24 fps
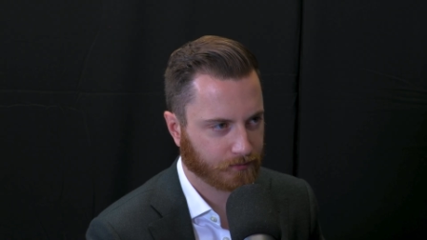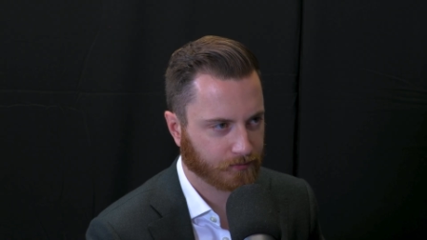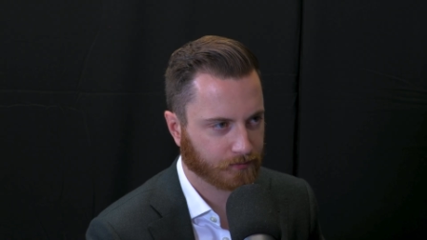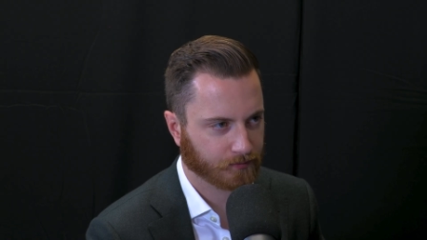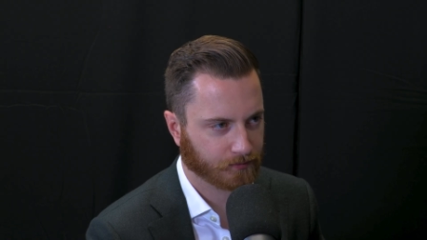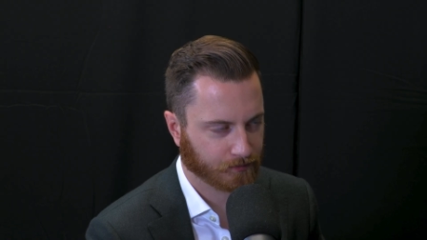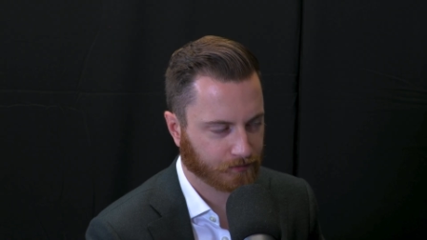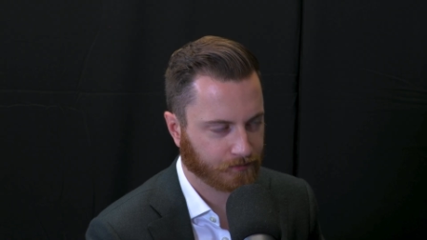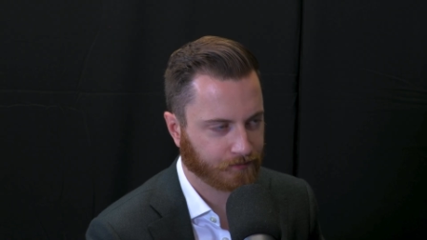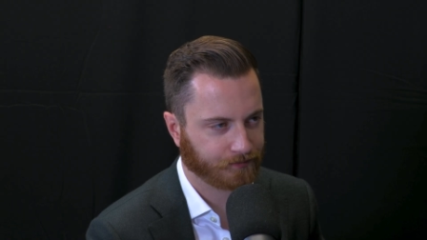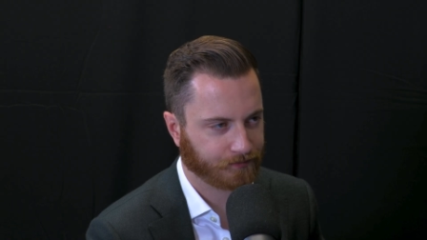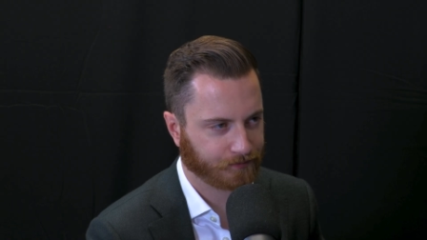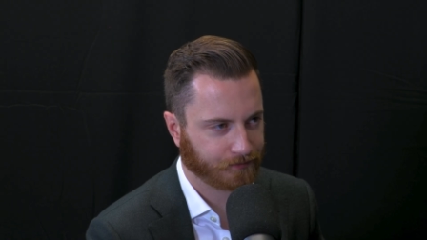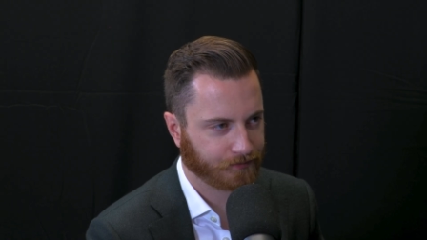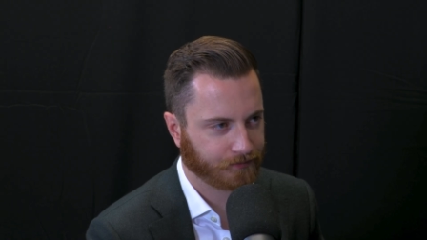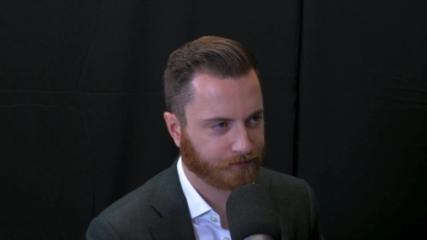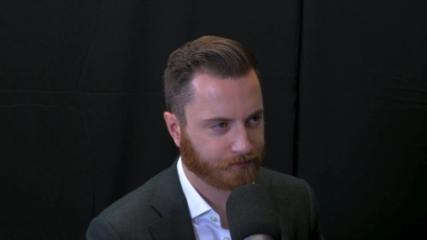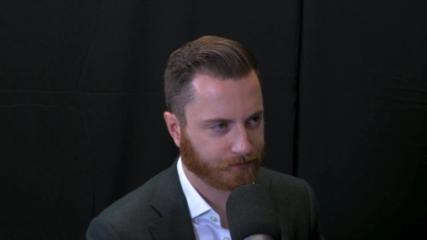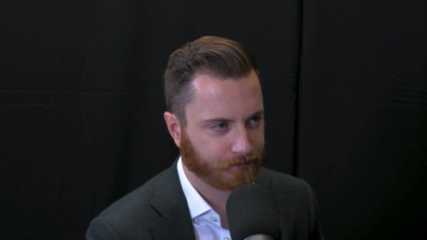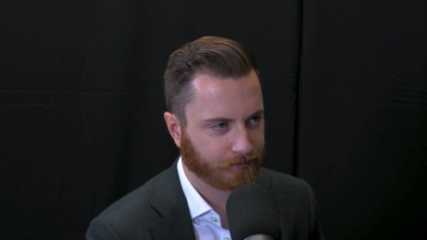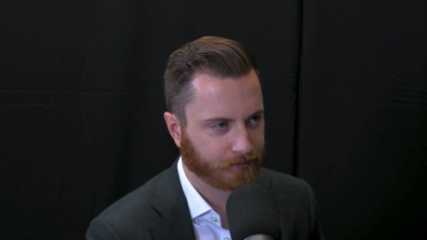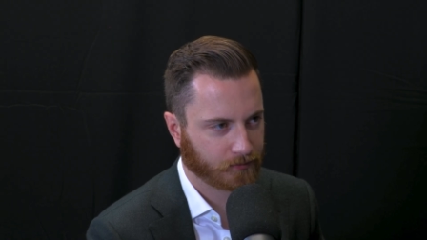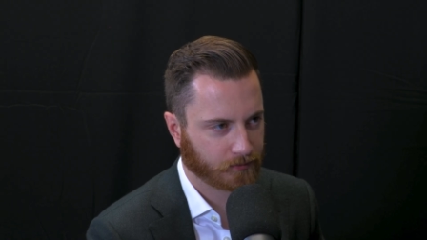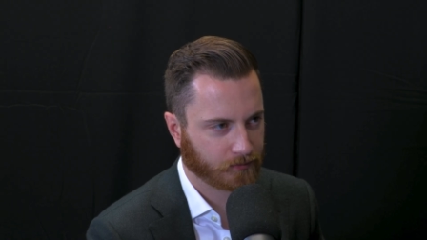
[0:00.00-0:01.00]
You
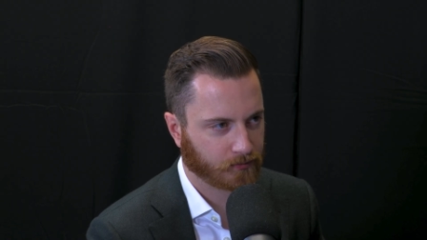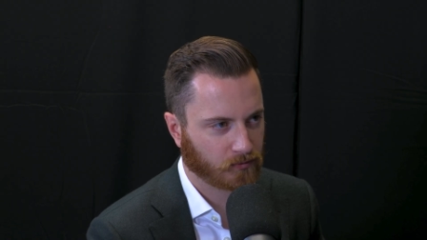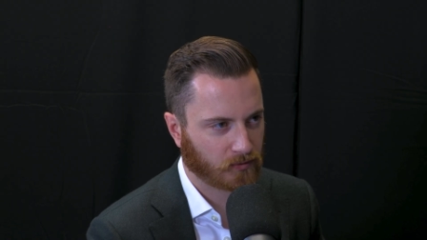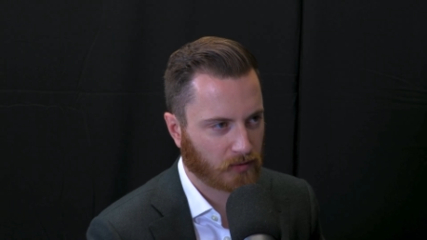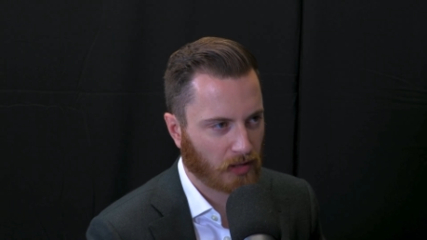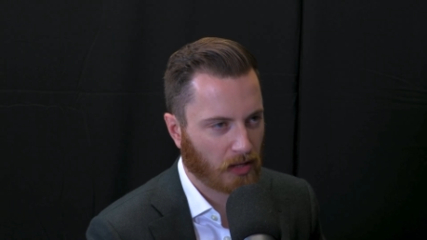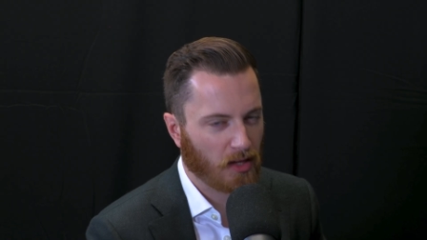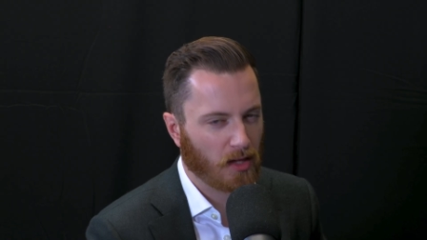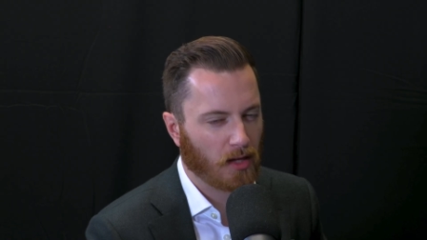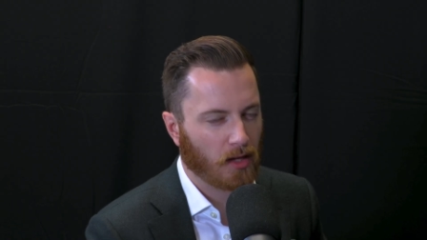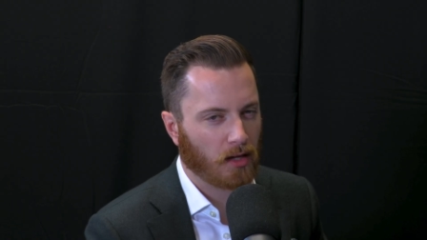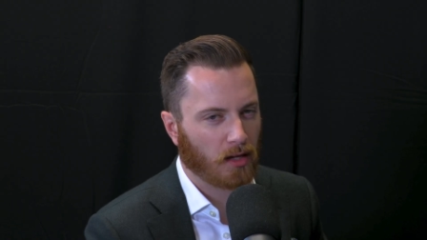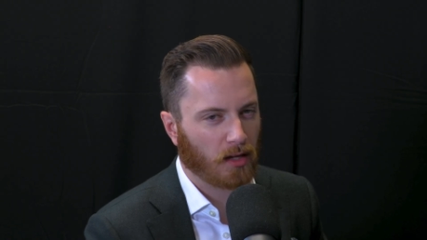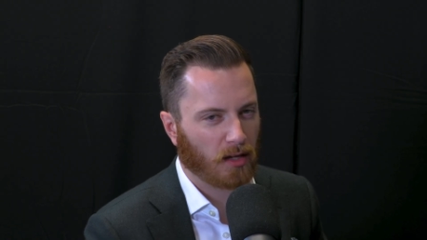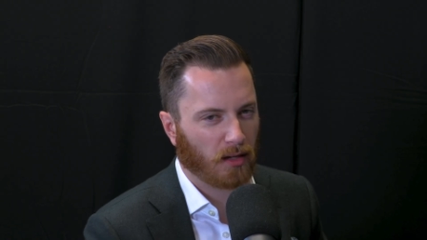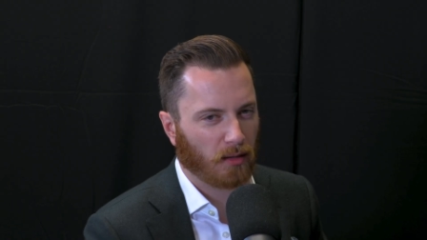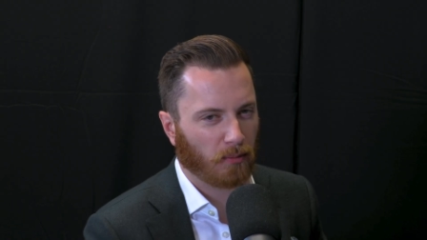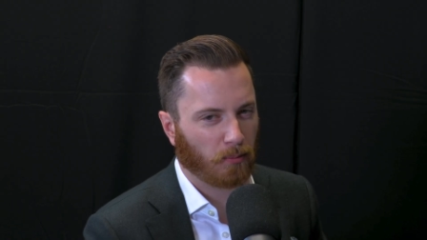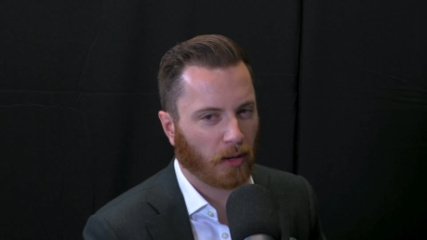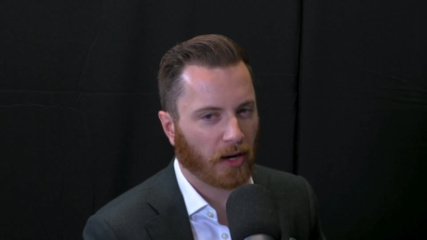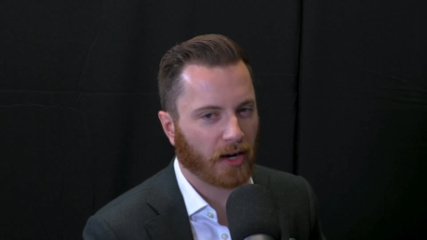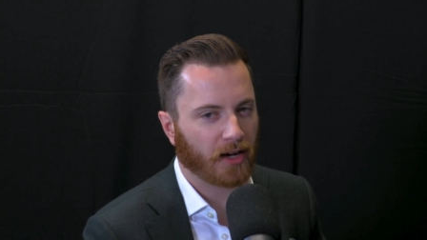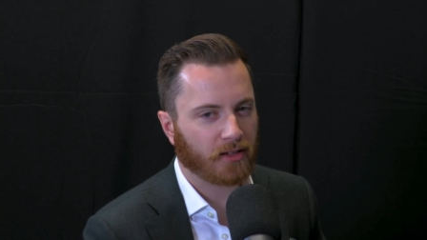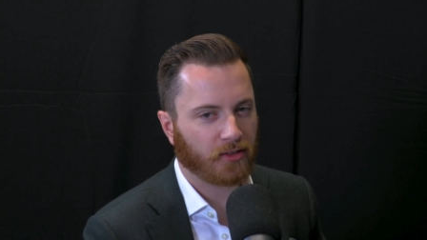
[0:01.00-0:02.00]
know?
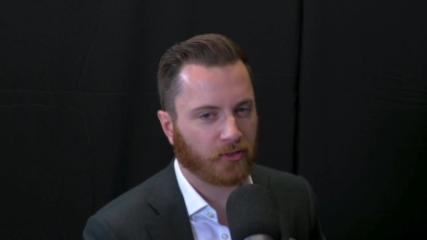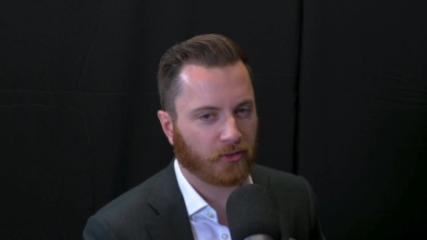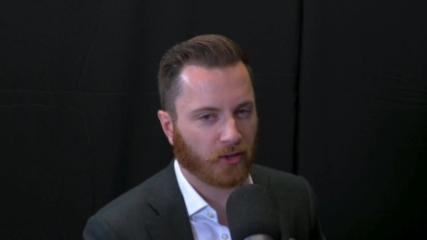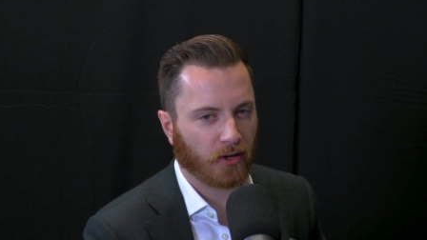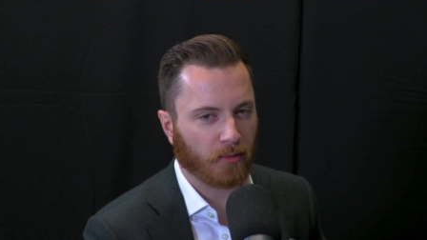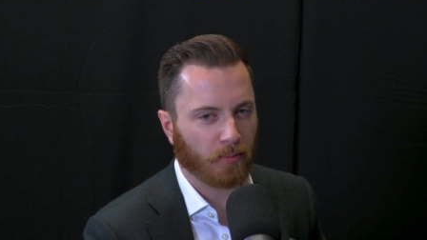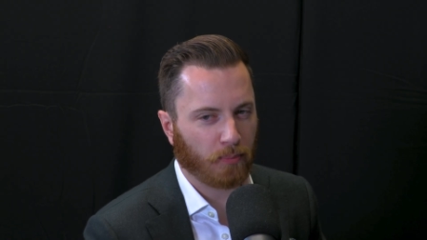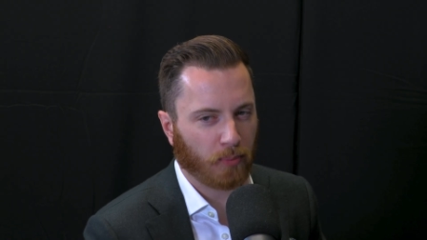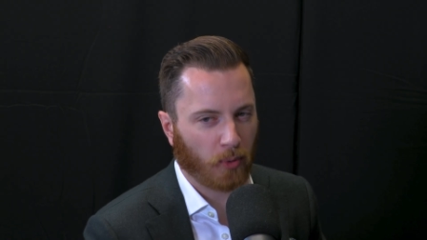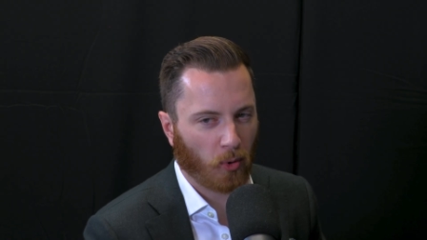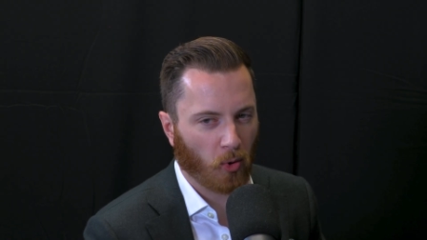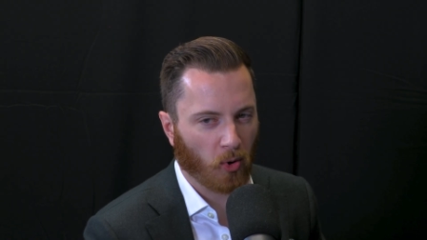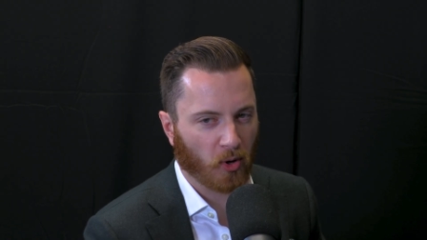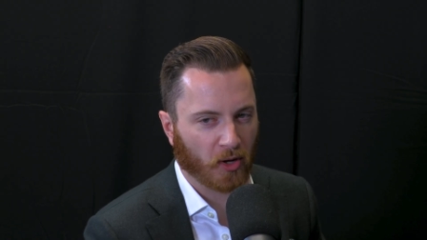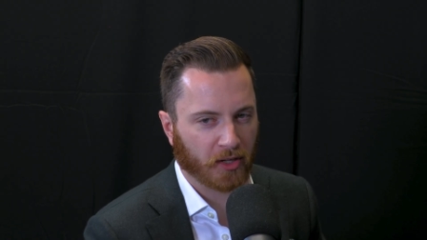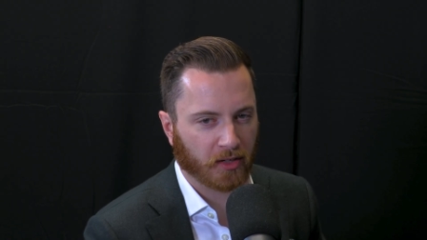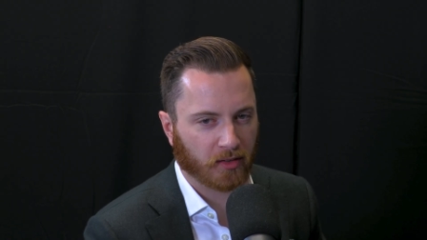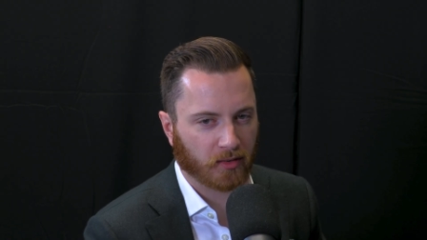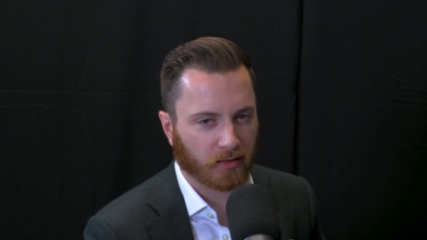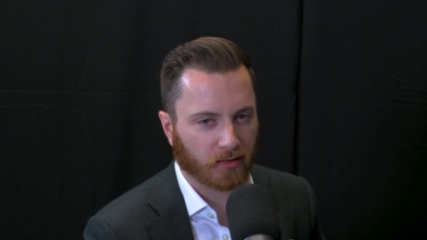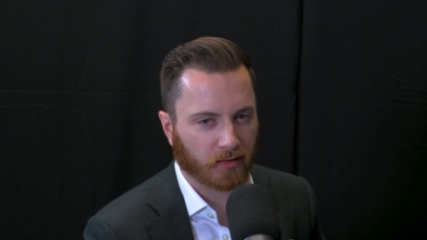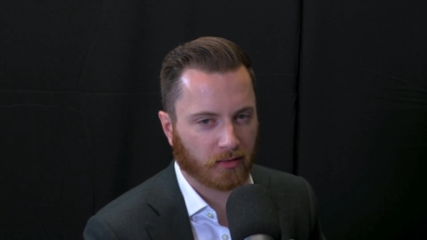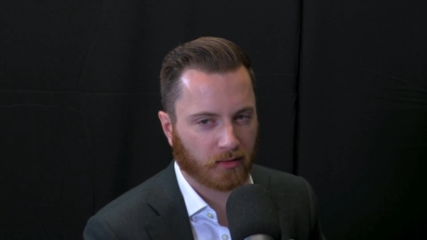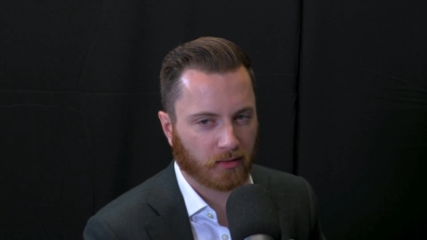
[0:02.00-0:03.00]
But at some point,